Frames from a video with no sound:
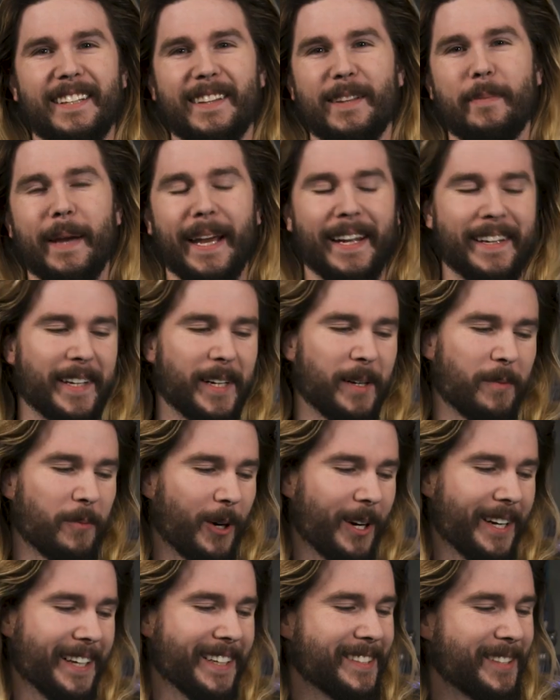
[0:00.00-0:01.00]
The band-aid I'm
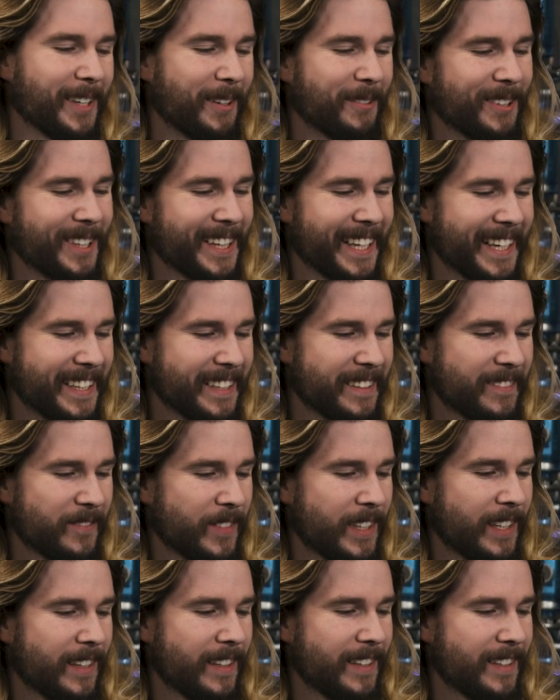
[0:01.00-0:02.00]
wearing is unrelated
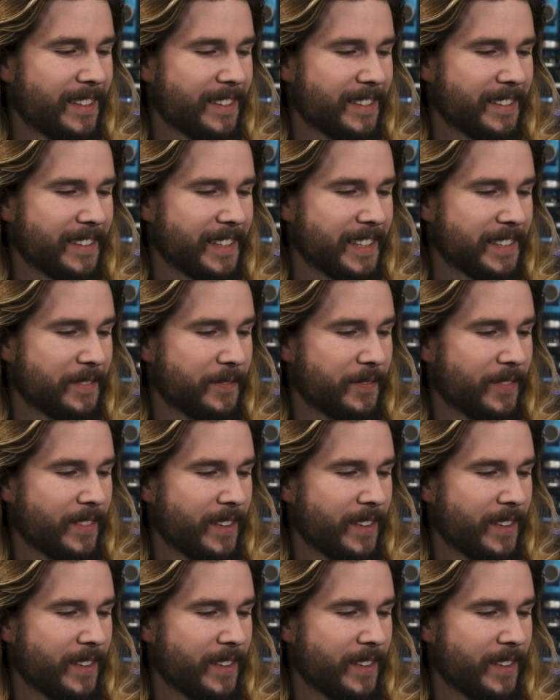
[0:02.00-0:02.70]
to this.